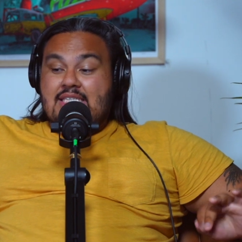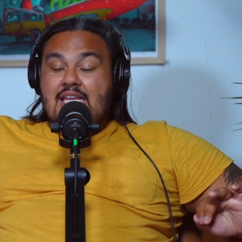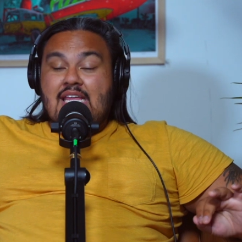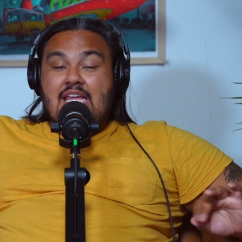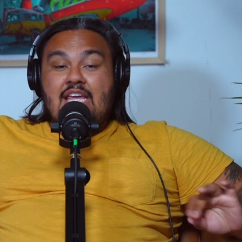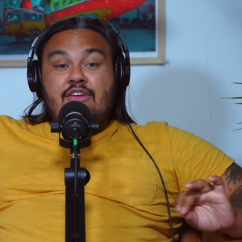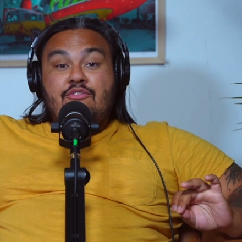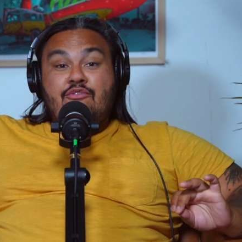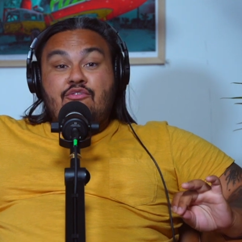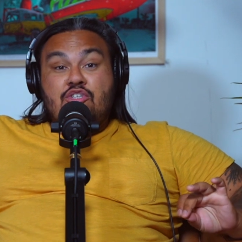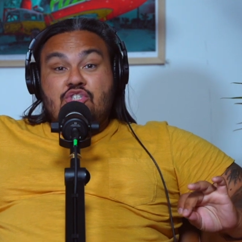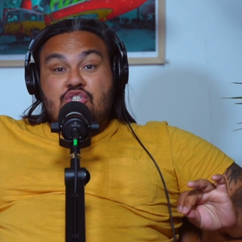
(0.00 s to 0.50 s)

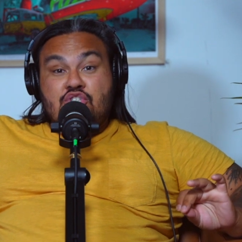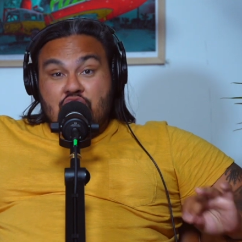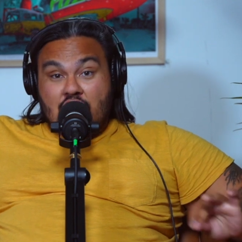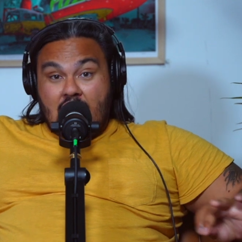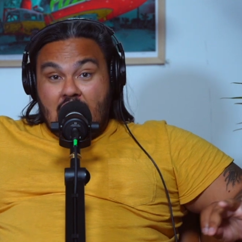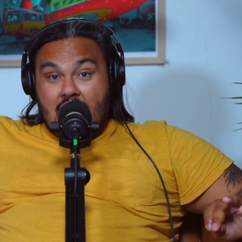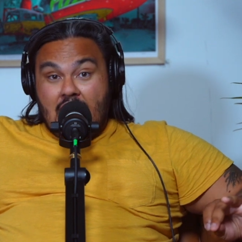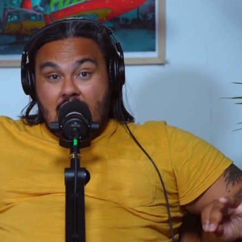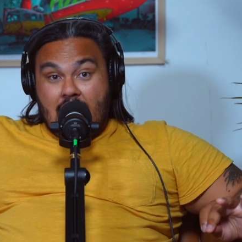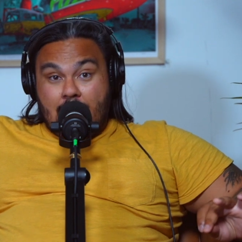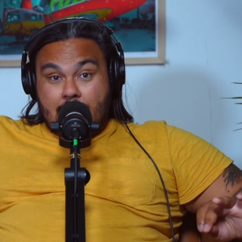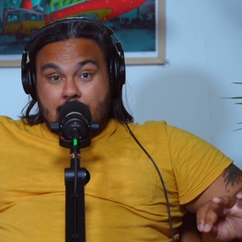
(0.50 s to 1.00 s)
Steve
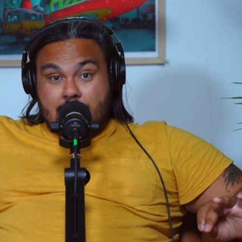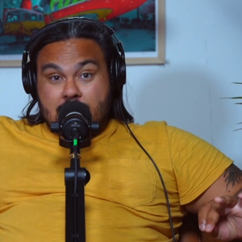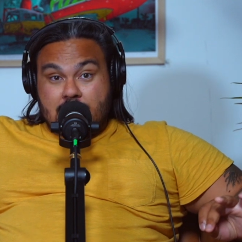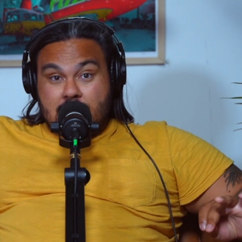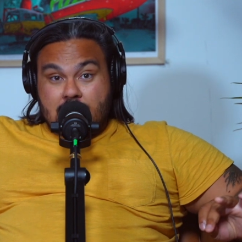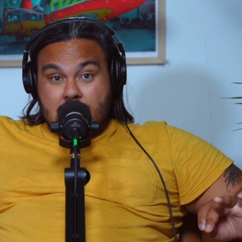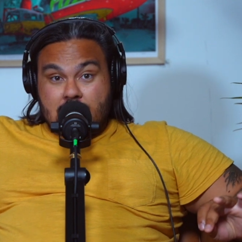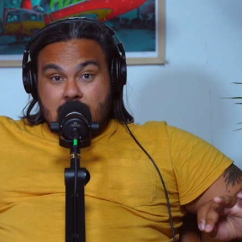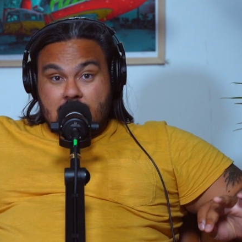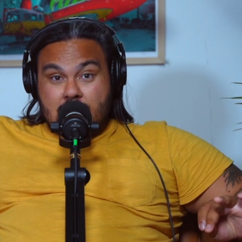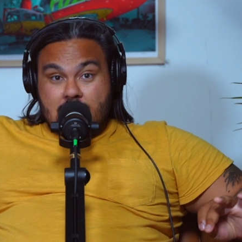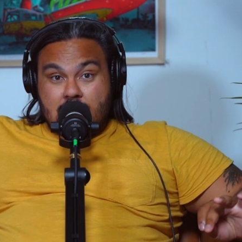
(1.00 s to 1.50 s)

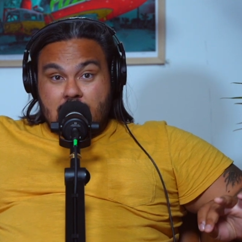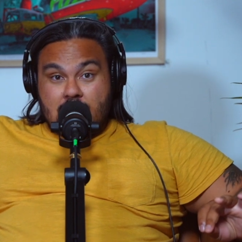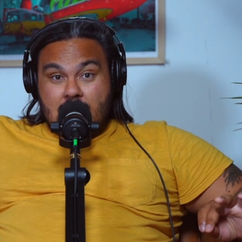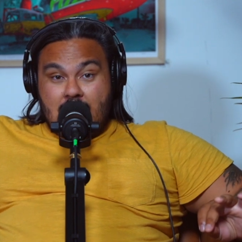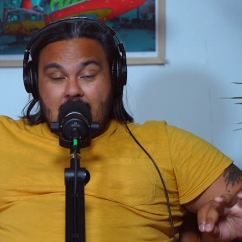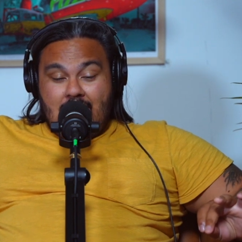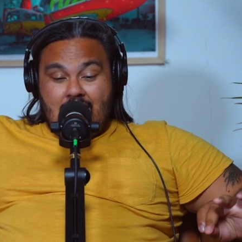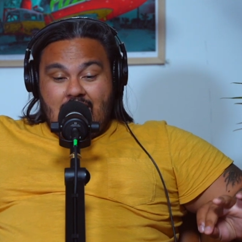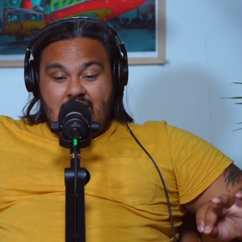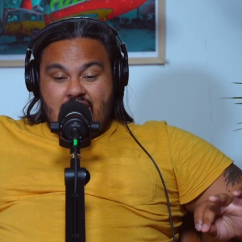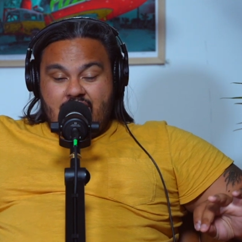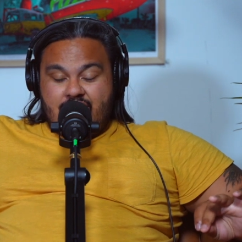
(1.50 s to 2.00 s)
Jobs
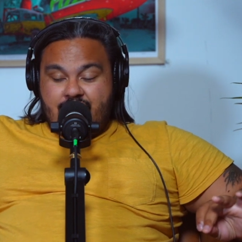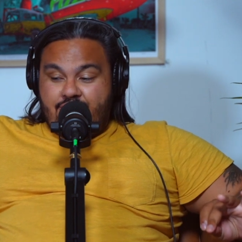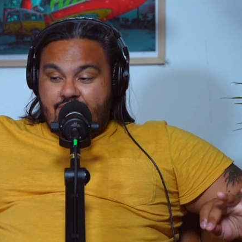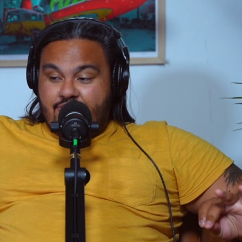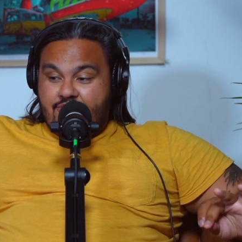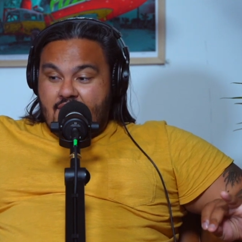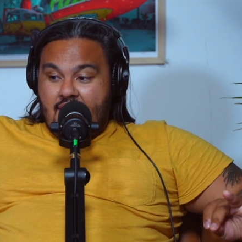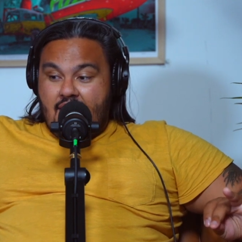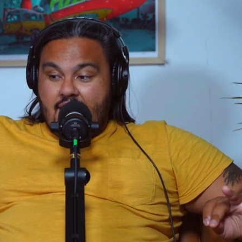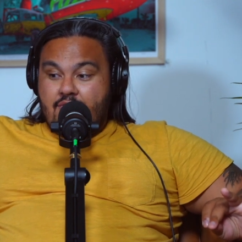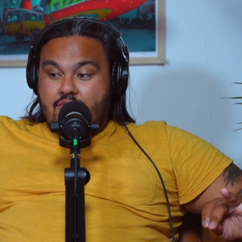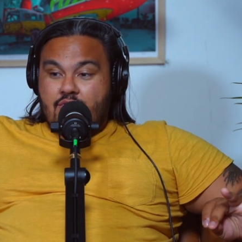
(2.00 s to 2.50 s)
in
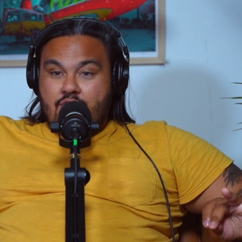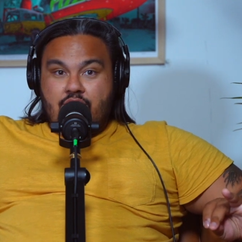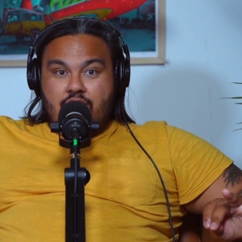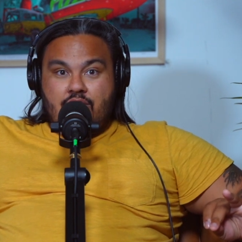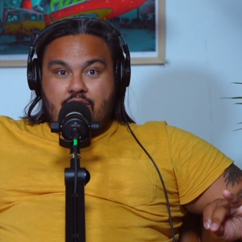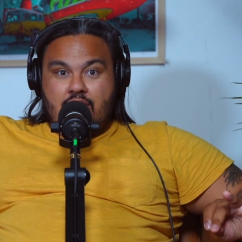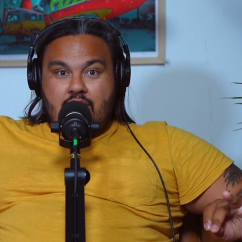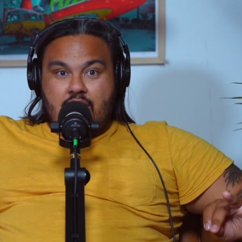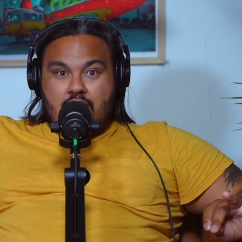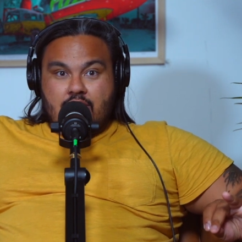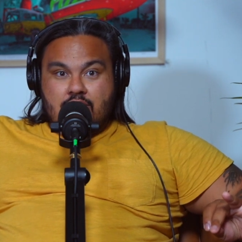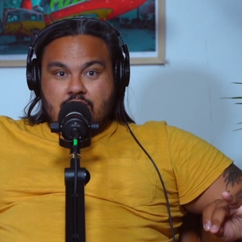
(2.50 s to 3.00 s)

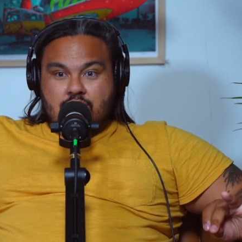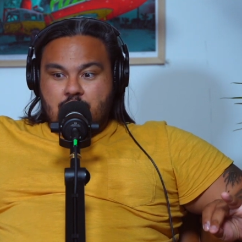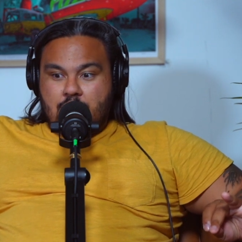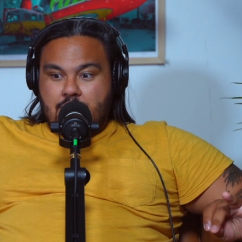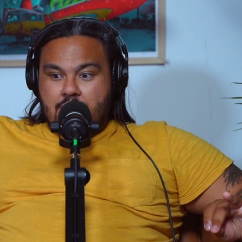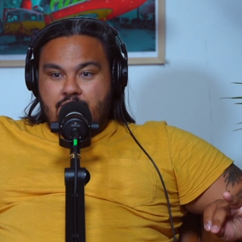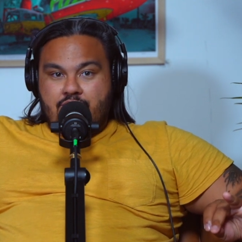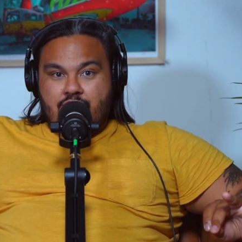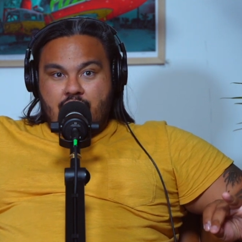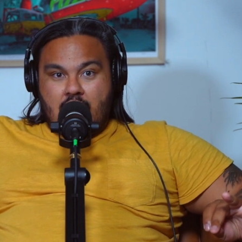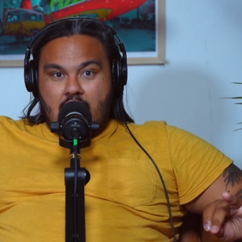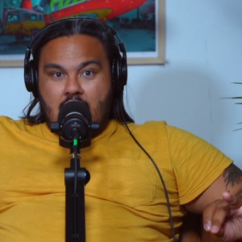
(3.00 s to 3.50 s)
500 years will
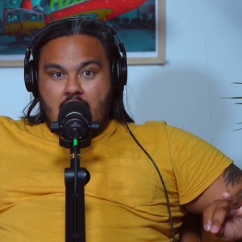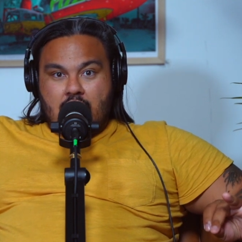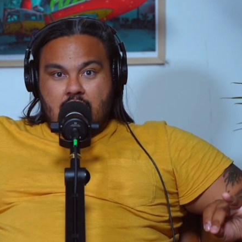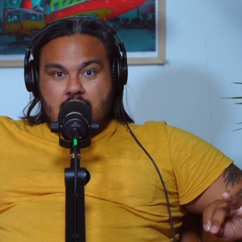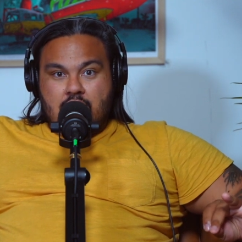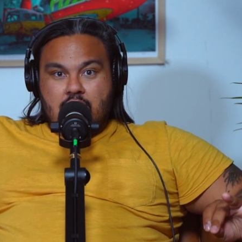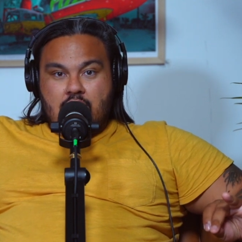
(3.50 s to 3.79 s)
be forgotten.